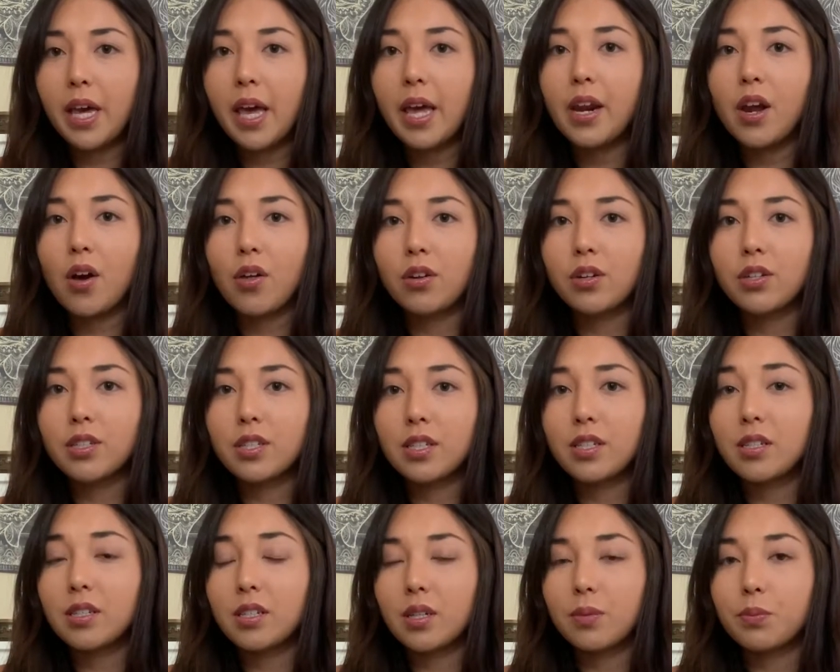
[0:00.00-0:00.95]
and other
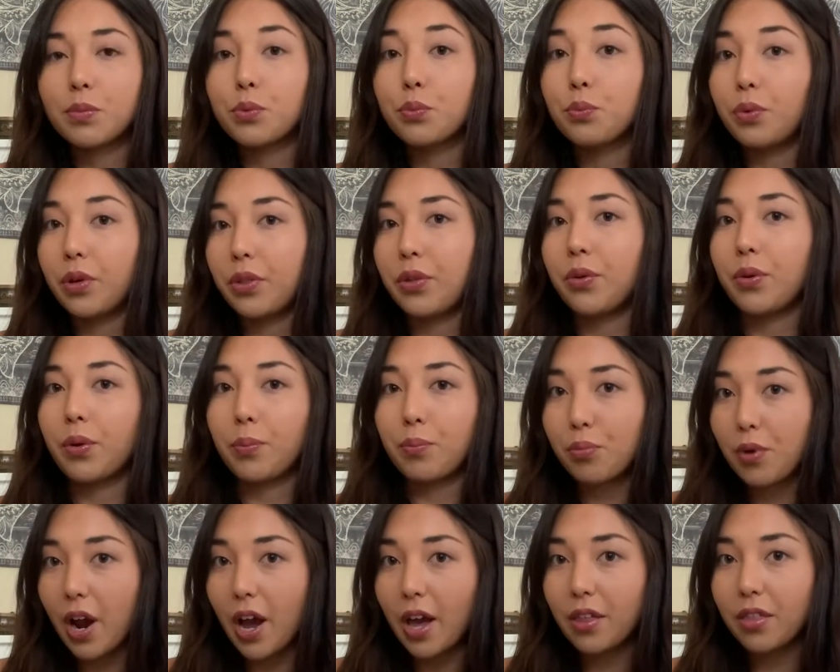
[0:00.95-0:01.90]
systems with your
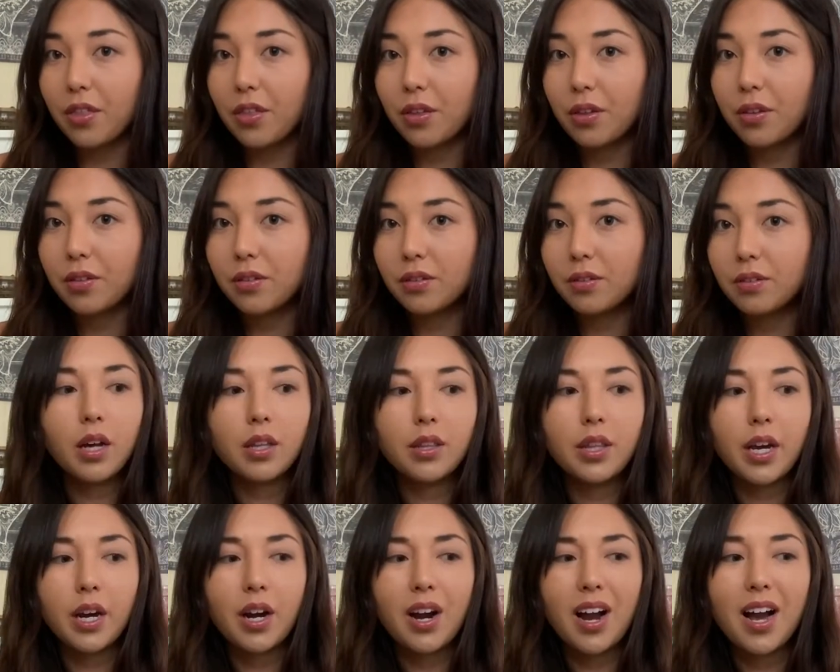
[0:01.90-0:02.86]
breath.
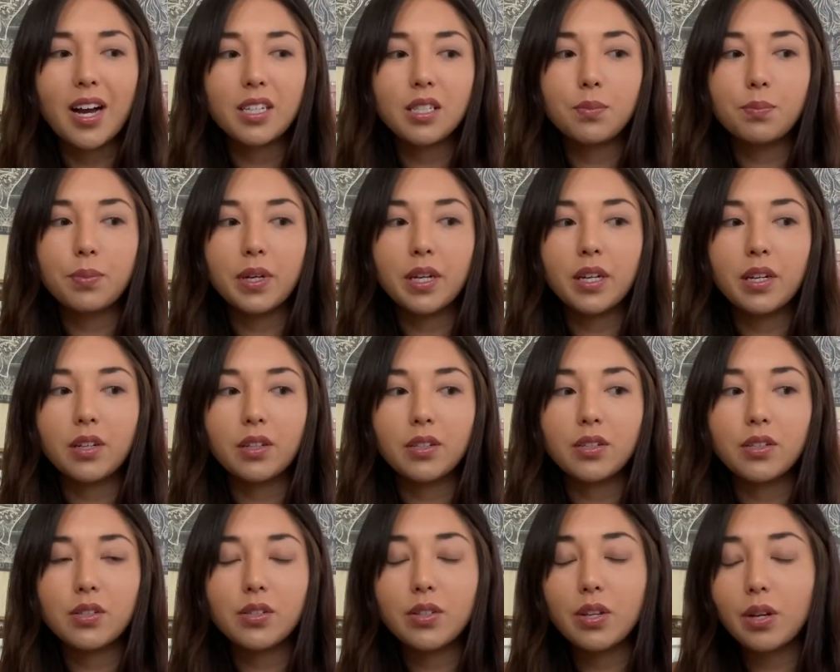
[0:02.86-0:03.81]
There has been
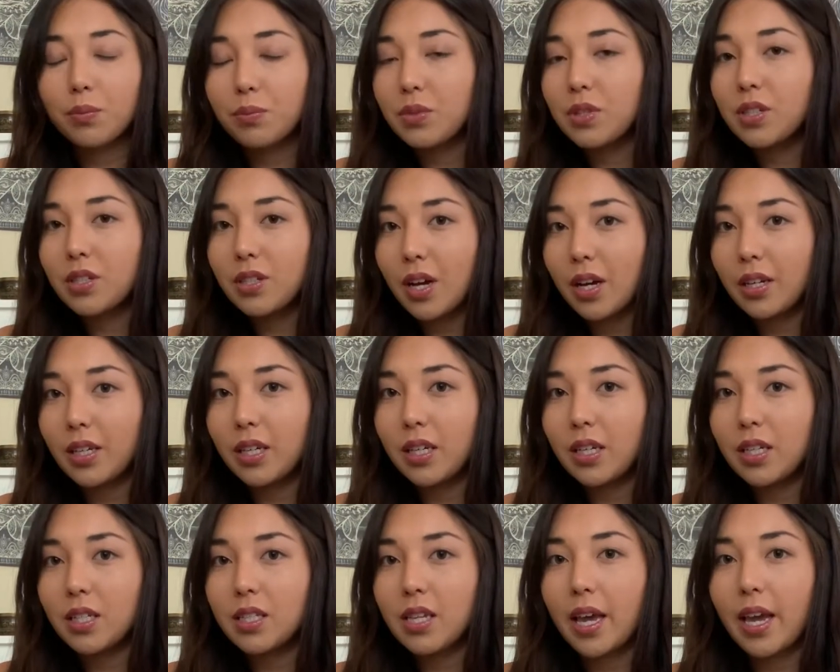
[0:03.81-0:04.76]
some
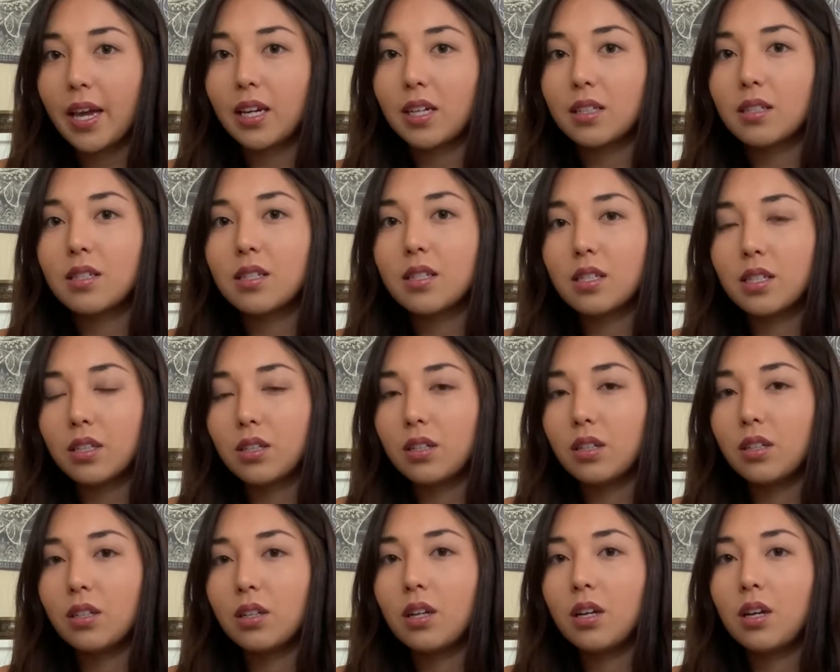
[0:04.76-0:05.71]
studies, and it's
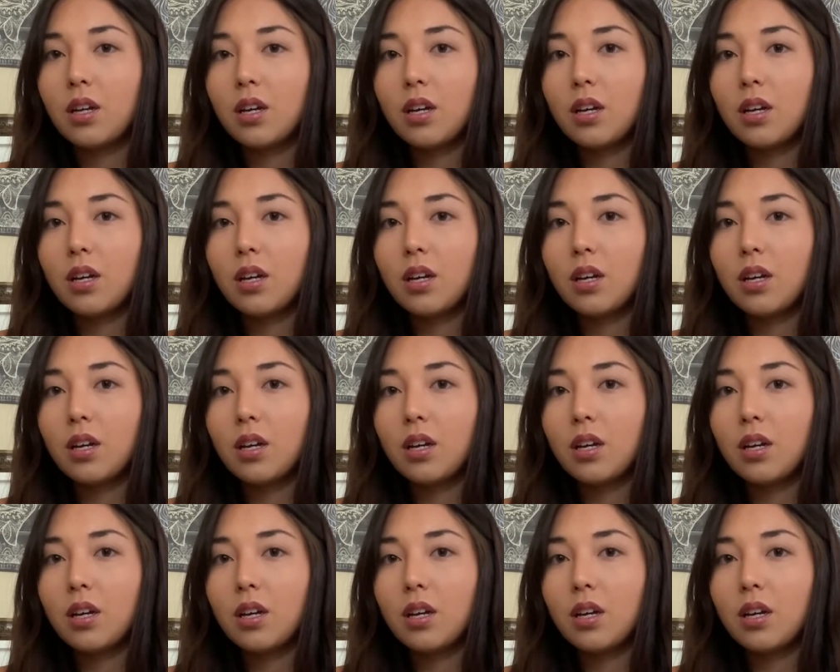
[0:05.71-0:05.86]
still